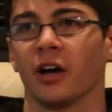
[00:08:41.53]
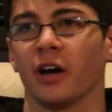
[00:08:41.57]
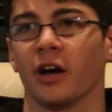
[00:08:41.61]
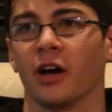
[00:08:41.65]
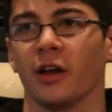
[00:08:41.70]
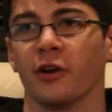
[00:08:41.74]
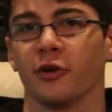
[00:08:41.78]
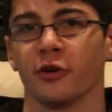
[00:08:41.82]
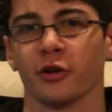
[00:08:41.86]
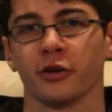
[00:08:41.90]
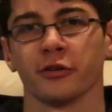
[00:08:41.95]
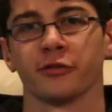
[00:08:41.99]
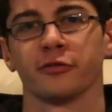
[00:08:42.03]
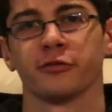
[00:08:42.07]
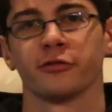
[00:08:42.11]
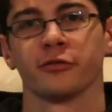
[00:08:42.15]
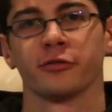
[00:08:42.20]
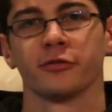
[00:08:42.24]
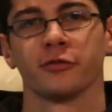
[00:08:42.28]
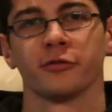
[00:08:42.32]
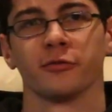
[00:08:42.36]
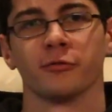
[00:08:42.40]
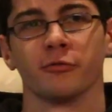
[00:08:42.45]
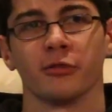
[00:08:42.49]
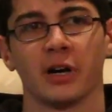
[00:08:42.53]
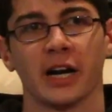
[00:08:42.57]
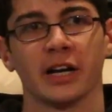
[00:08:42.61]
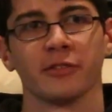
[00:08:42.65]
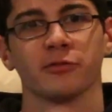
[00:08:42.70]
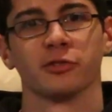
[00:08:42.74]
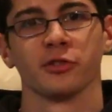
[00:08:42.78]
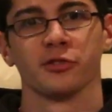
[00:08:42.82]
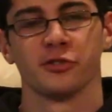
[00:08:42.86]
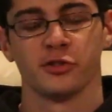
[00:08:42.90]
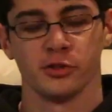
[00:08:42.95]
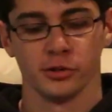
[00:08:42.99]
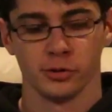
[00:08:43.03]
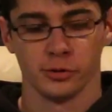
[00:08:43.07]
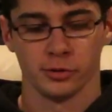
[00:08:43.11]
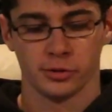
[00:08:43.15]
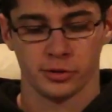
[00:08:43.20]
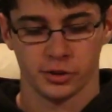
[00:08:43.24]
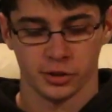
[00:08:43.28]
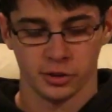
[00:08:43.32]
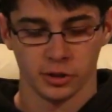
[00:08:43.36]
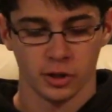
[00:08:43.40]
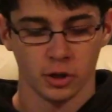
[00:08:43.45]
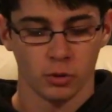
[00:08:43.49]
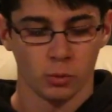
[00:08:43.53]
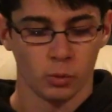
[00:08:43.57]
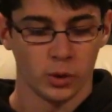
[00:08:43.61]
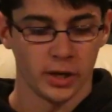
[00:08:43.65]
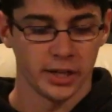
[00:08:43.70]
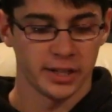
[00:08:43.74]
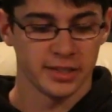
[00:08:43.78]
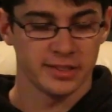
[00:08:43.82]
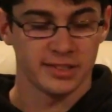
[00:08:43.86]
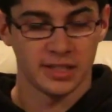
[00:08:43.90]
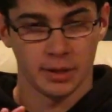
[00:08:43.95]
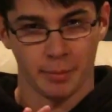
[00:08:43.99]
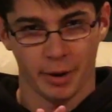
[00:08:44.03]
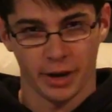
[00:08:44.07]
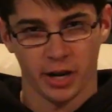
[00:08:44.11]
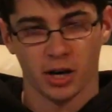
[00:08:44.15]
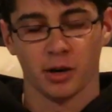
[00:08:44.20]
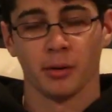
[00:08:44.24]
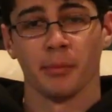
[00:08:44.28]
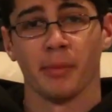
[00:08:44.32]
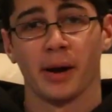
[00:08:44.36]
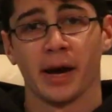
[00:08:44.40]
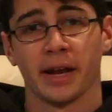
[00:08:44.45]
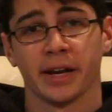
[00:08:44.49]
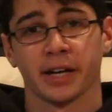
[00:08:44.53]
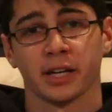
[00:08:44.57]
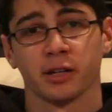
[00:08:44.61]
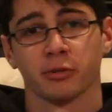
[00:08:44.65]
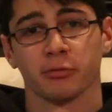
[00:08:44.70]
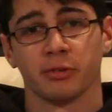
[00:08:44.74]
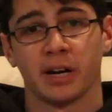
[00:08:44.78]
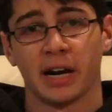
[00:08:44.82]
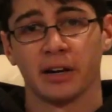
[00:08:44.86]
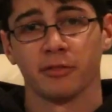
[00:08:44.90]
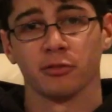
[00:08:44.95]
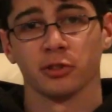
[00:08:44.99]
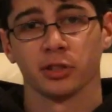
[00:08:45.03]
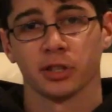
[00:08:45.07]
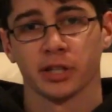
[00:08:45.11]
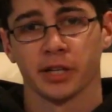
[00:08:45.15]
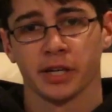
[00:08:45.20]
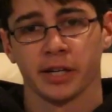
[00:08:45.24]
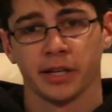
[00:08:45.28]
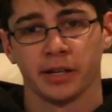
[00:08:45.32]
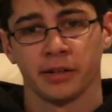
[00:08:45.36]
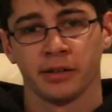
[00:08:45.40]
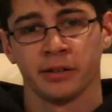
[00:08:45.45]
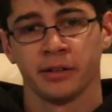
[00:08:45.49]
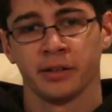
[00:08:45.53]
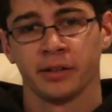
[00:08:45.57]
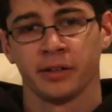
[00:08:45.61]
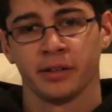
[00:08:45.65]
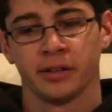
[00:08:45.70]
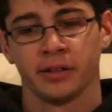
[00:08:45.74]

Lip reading: a Nerf Rival Zeus, you don't want a semi-automatic Rival gun